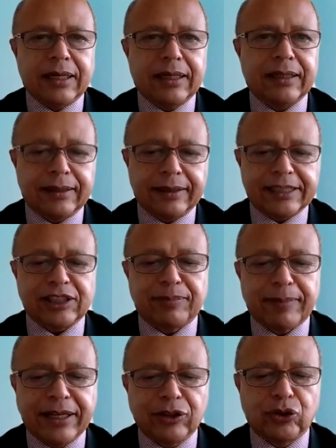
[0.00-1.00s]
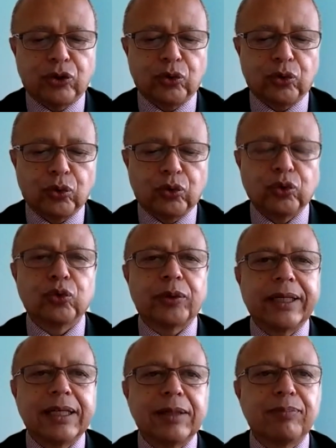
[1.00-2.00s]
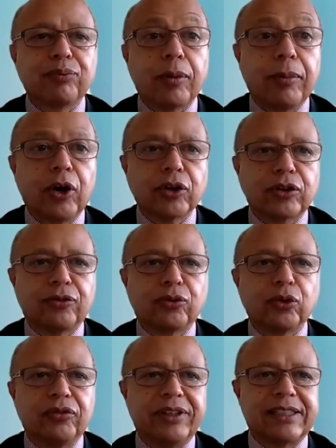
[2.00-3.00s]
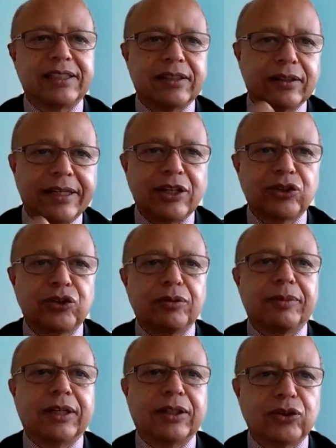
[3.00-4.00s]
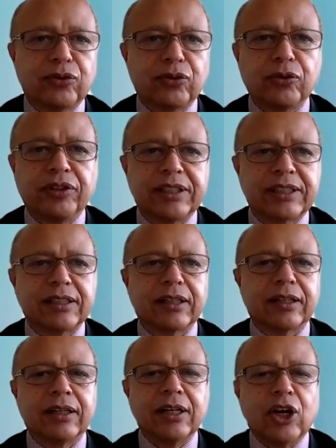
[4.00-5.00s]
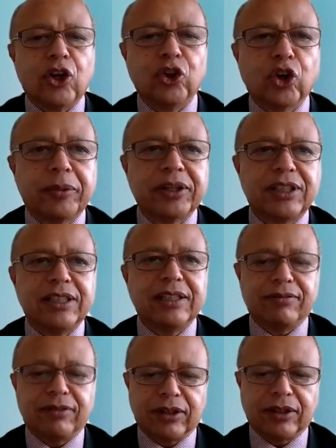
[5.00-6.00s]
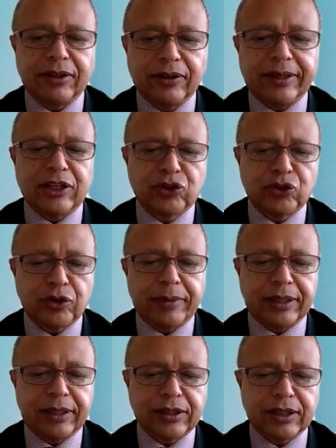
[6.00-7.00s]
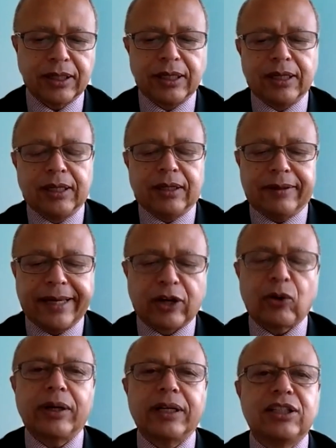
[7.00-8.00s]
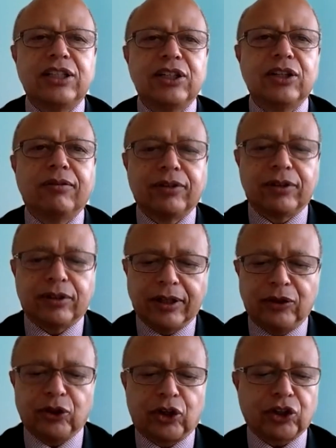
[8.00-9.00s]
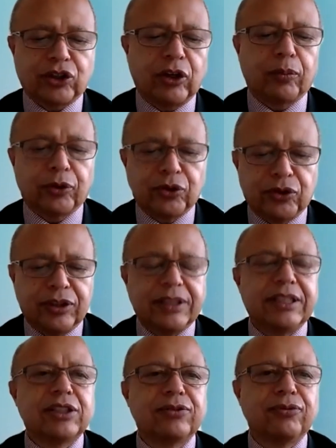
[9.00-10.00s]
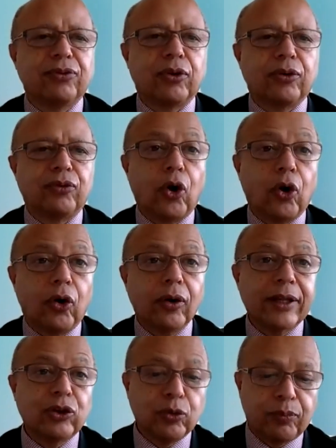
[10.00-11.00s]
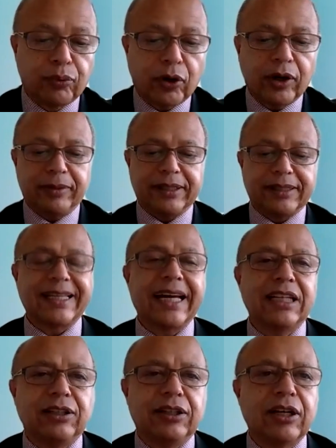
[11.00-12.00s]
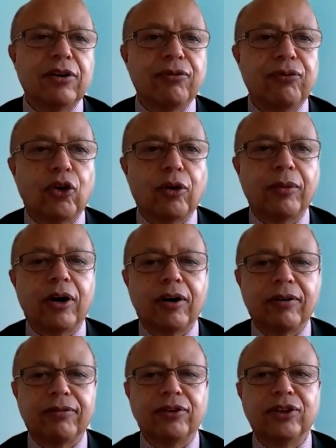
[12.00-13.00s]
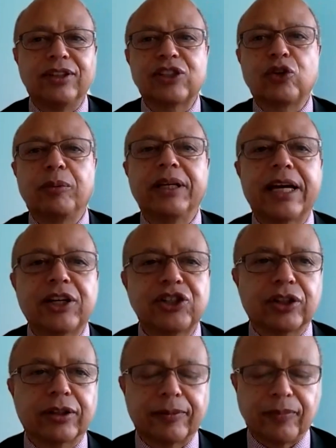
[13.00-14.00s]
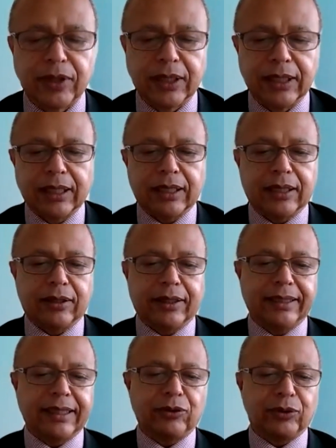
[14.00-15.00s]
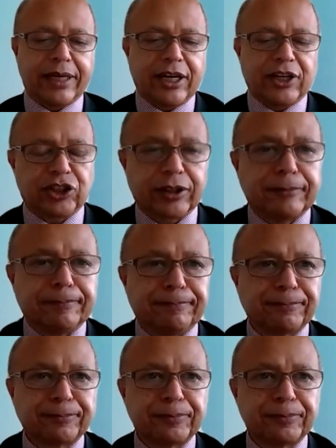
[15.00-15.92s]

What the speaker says: It's meant to really promote through this instrument, through this normative instrument, equality of educational opportunities for all, and to prohibit any form of discrimination in education.